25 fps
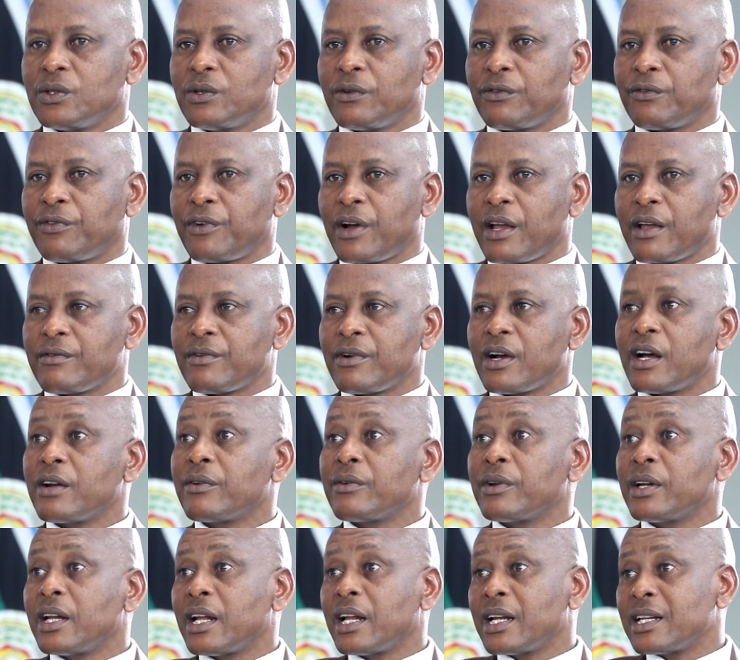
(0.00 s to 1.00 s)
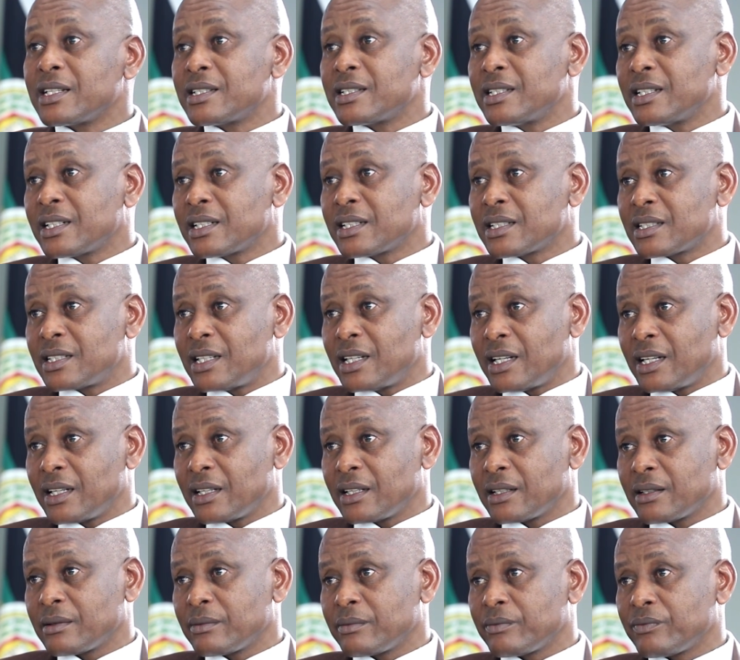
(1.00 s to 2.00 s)
560
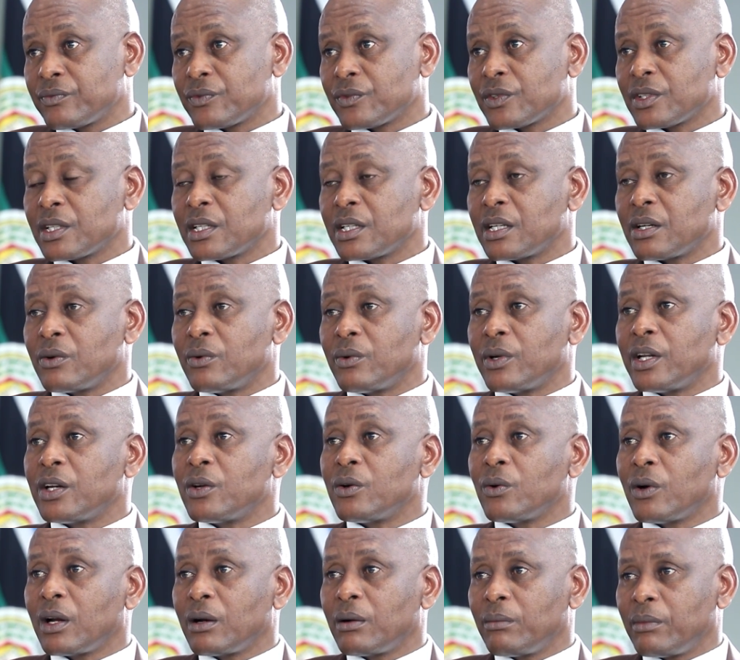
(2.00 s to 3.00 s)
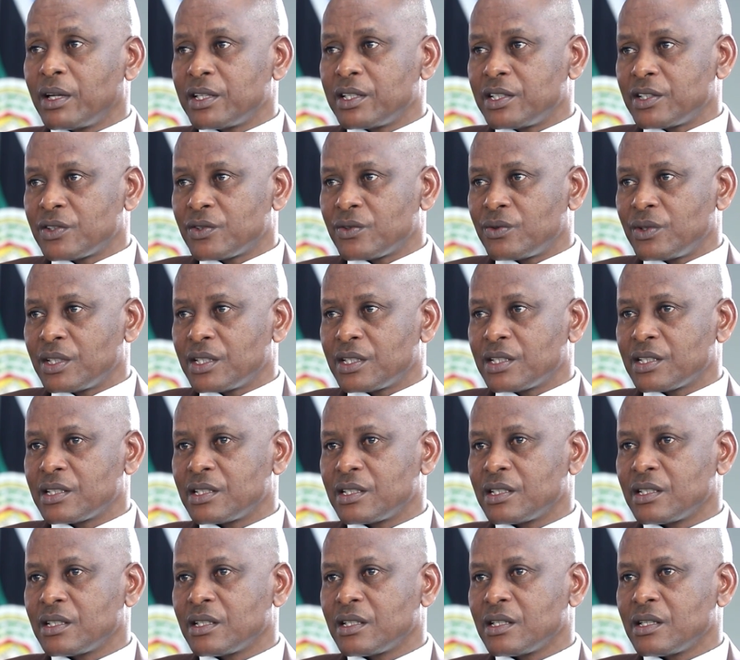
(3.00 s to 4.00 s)
grade one magistrates,
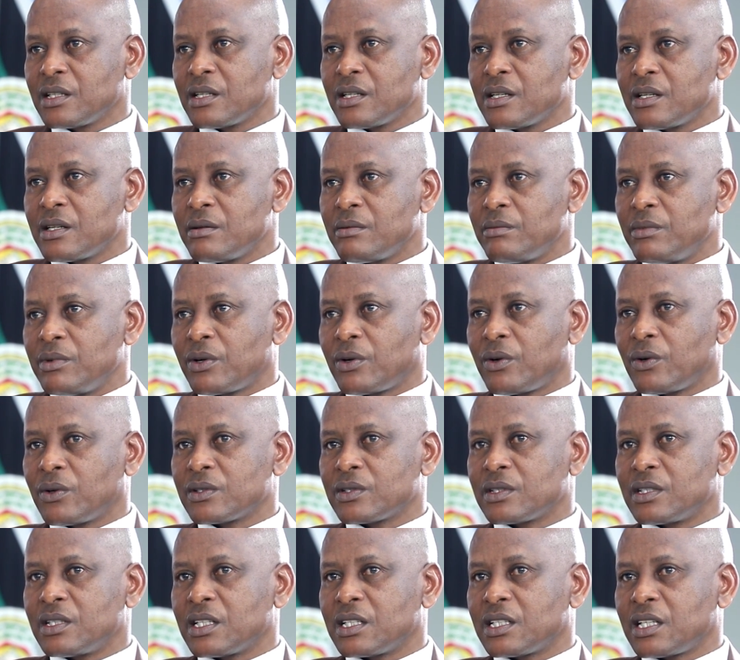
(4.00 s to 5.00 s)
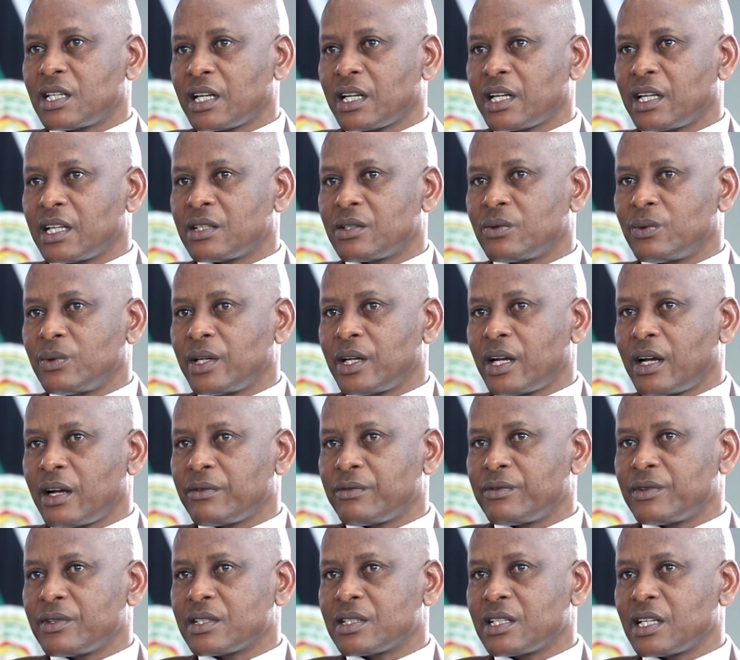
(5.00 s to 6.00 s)
because the target we
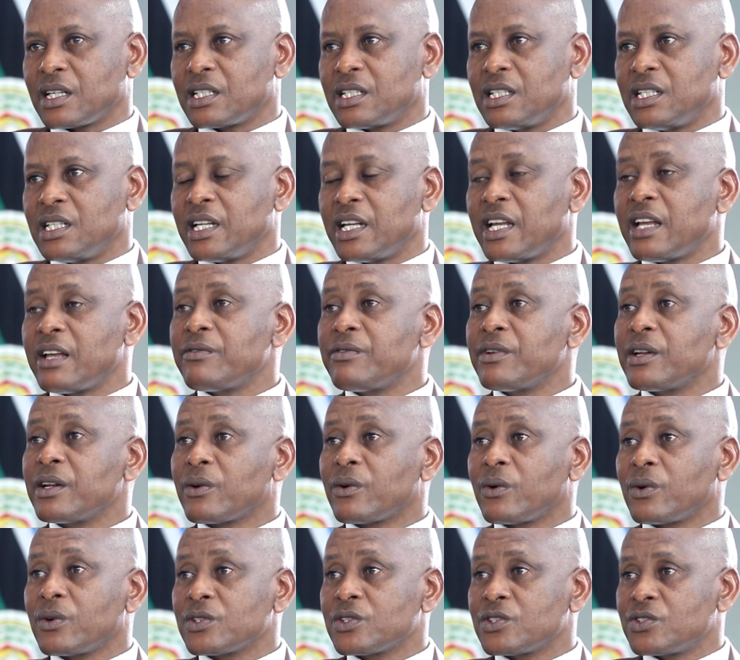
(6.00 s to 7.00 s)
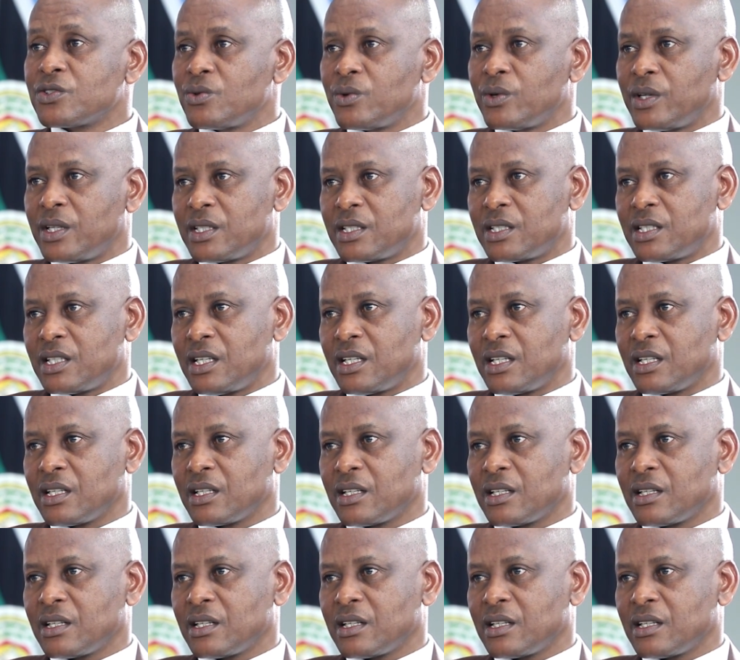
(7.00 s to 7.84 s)
have is that in every constituency,